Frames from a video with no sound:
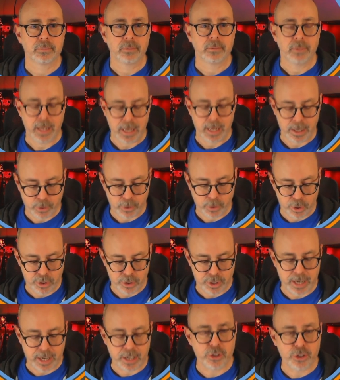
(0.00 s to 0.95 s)
And of course,
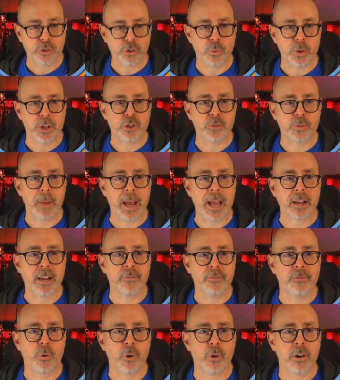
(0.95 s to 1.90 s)
I can switch back
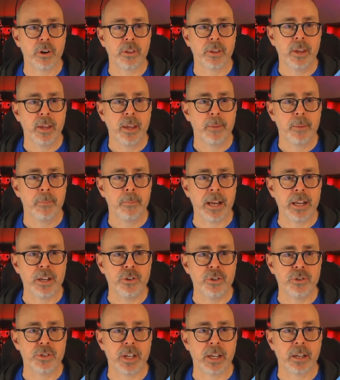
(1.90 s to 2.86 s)
and forth by
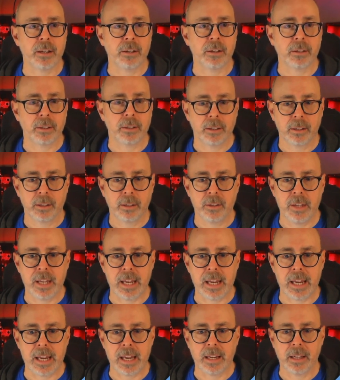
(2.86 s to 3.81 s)
using
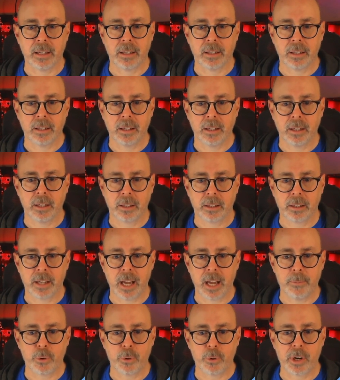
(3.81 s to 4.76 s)
the
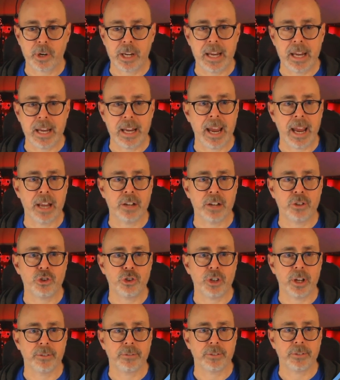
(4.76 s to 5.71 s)
Commodore key and
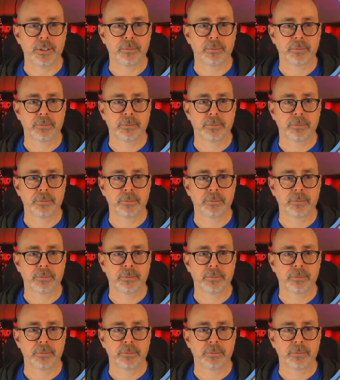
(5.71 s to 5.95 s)
shift.